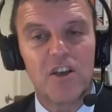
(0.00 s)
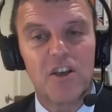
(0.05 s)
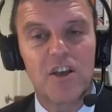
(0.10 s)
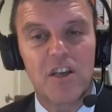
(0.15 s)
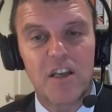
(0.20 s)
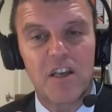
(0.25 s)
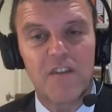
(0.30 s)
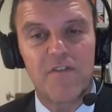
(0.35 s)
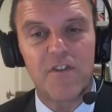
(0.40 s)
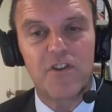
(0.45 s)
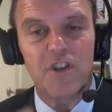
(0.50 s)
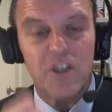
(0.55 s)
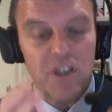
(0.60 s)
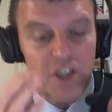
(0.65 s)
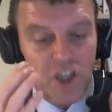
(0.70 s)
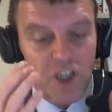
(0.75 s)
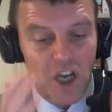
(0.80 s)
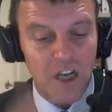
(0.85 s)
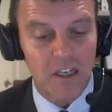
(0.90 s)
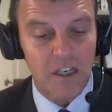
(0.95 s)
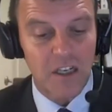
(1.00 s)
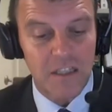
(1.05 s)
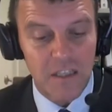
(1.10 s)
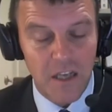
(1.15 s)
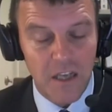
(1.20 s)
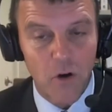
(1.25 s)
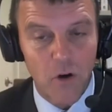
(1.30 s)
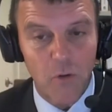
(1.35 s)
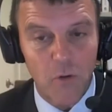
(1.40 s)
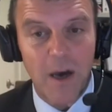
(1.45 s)
if you just shut
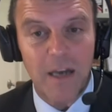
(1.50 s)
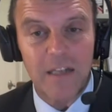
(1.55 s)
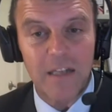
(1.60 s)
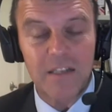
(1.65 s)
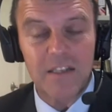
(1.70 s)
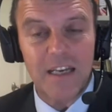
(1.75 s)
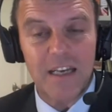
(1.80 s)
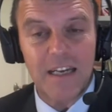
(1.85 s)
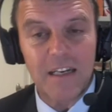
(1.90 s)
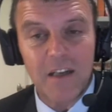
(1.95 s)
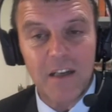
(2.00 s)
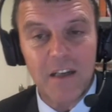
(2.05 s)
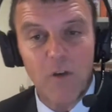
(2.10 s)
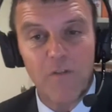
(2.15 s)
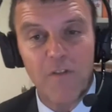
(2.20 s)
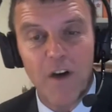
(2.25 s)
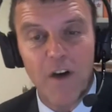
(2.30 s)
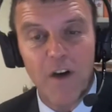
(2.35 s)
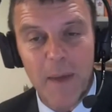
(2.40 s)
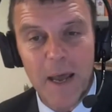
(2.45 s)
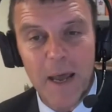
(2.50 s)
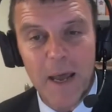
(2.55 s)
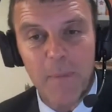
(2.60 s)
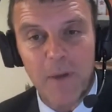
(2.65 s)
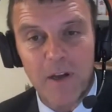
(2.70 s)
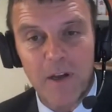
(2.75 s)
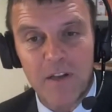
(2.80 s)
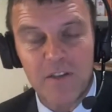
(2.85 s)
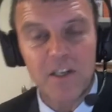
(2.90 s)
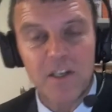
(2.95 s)
coal mines and coal-fired power
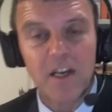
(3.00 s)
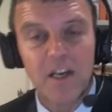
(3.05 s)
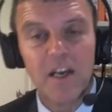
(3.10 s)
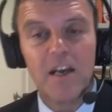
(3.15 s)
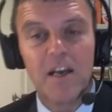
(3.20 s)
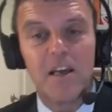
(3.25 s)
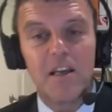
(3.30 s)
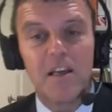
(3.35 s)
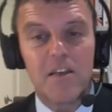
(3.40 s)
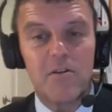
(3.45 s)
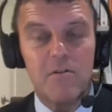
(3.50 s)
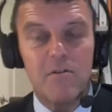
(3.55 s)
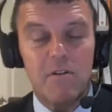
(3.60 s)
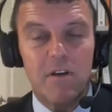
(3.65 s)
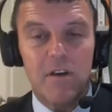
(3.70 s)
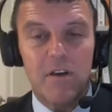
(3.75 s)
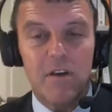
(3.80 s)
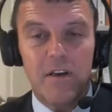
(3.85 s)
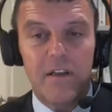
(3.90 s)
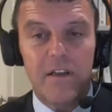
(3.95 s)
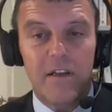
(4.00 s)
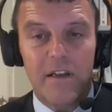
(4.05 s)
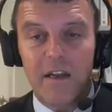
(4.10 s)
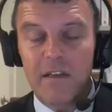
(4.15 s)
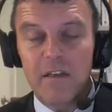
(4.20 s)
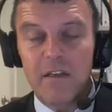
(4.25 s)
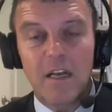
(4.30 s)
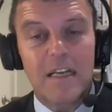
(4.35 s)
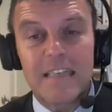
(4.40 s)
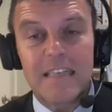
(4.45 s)
plants,
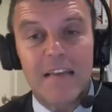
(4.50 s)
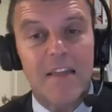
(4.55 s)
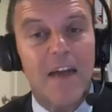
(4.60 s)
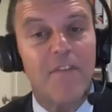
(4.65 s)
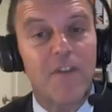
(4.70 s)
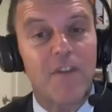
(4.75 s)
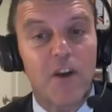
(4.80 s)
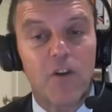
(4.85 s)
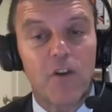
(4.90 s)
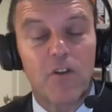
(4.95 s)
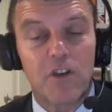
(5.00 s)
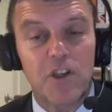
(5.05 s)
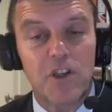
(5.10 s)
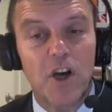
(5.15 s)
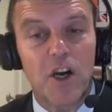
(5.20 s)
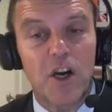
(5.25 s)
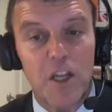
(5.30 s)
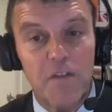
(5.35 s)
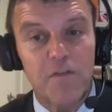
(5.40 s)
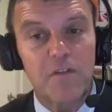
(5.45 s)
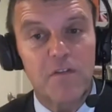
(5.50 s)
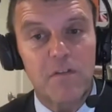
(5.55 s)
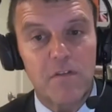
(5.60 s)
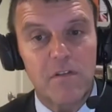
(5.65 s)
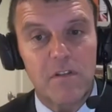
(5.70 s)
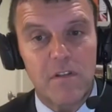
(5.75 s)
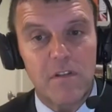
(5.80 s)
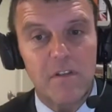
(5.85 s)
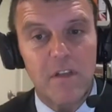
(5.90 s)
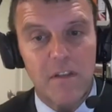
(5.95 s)
in South Africa or China,
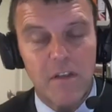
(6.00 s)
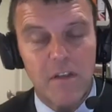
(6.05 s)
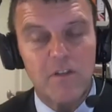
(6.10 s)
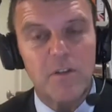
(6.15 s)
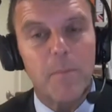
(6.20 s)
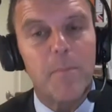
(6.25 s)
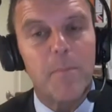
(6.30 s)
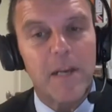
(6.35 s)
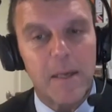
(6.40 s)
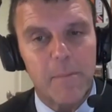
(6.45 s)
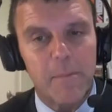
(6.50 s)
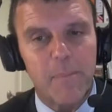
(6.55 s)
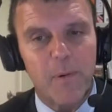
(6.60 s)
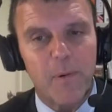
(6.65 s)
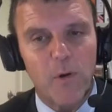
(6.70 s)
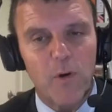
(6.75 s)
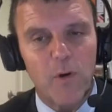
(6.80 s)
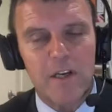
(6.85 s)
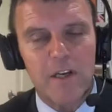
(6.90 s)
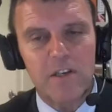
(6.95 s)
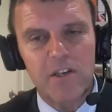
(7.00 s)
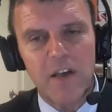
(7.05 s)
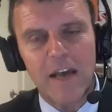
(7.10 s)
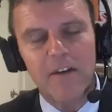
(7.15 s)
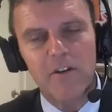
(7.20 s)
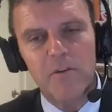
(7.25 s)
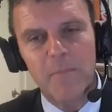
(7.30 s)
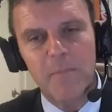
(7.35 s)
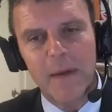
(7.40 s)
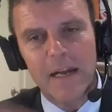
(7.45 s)
those are big employers. So how
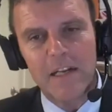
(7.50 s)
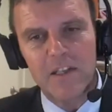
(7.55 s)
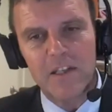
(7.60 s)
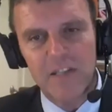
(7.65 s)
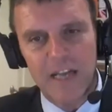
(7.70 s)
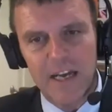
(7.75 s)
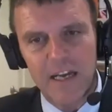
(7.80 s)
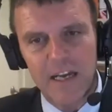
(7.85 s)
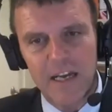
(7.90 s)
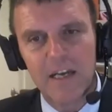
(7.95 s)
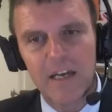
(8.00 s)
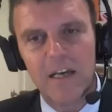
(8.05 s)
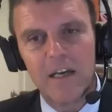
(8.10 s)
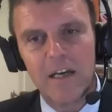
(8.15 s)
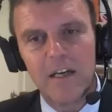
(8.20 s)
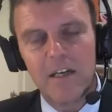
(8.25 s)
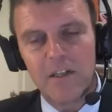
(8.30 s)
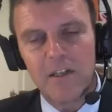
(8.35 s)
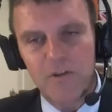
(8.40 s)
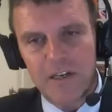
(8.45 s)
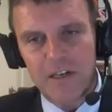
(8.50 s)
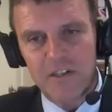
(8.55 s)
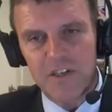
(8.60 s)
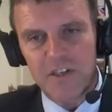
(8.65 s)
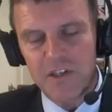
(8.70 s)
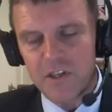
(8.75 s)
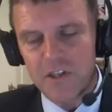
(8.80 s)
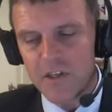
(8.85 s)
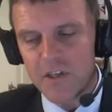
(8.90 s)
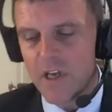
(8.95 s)
do you manage that
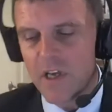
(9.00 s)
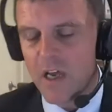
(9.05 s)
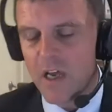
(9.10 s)
transition?